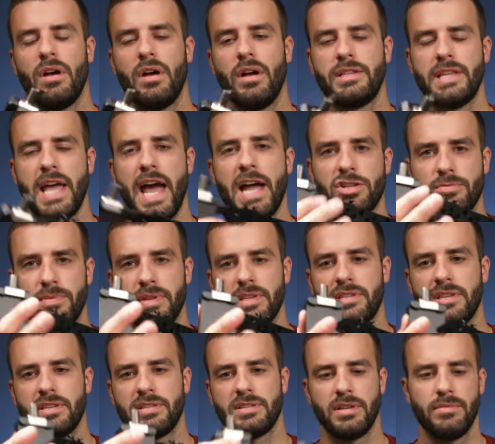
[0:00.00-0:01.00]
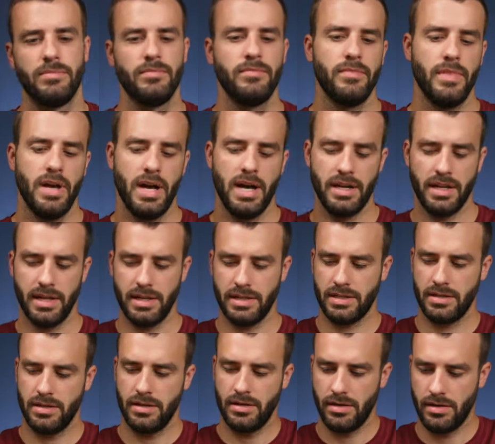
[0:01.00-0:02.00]
attachment system on
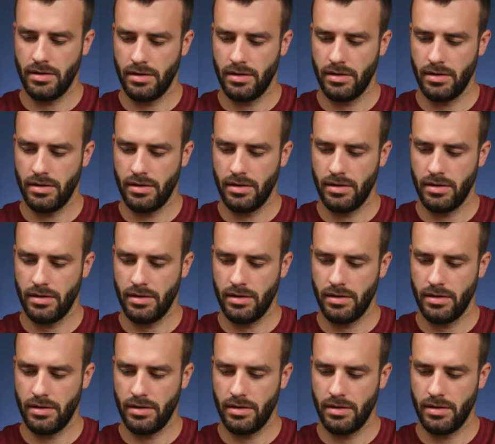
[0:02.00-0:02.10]
it.